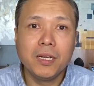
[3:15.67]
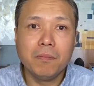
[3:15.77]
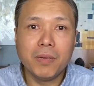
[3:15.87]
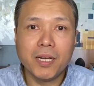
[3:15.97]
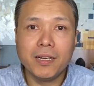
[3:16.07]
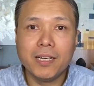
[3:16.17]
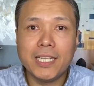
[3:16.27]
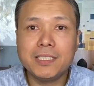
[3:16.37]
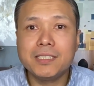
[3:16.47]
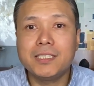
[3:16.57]
But
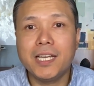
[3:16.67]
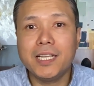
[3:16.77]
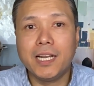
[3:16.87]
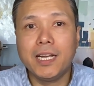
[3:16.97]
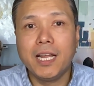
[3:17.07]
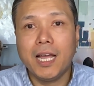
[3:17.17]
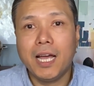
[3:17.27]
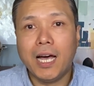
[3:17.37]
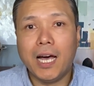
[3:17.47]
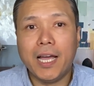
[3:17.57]
let's just say that
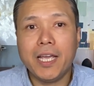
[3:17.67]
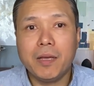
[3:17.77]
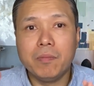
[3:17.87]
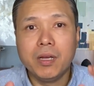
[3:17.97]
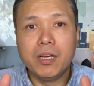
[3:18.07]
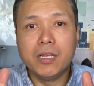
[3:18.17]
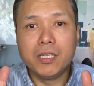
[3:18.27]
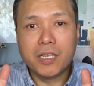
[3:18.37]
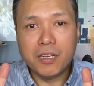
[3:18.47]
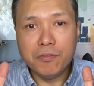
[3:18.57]
I am
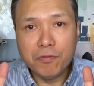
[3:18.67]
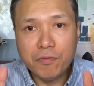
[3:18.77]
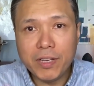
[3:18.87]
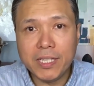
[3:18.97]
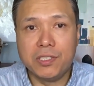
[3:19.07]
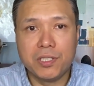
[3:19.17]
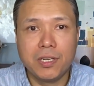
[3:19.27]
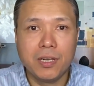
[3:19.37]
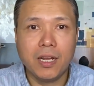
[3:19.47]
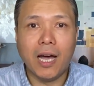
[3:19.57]
convinced
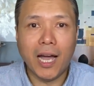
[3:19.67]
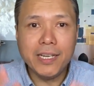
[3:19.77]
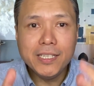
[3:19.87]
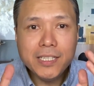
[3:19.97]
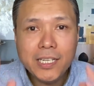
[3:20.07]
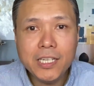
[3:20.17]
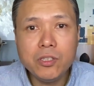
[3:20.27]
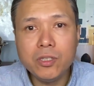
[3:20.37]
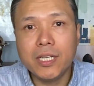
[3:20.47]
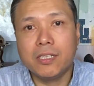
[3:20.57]
I need
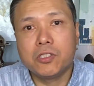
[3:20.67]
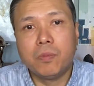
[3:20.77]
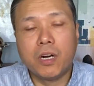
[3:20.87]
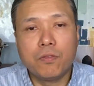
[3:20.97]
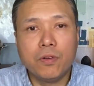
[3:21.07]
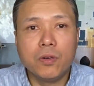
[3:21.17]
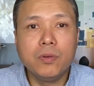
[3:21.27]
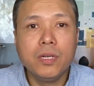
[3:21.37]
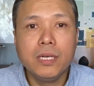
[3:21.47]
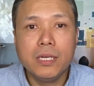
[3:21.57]
to get a
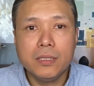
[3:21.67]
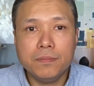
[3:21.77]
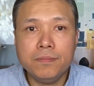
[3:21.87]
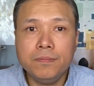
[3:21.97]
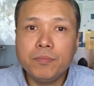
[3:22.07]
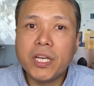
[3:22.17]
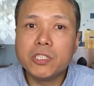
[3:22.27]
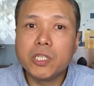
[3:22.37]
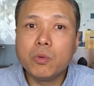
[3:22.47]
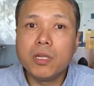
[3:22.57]
smartphone because
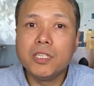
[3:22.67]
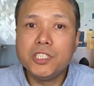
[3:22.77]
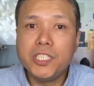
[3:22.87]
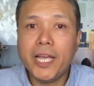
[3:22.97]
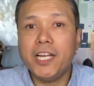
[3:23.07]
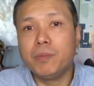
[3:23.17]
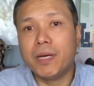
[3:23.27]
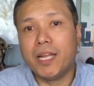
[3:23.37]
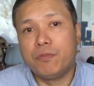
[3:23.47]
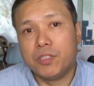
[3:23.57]
it will change my
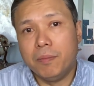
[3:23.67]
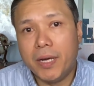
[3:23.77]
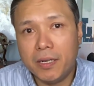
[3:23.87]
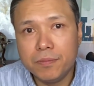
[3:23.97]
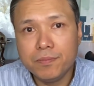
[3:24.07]
life for the better.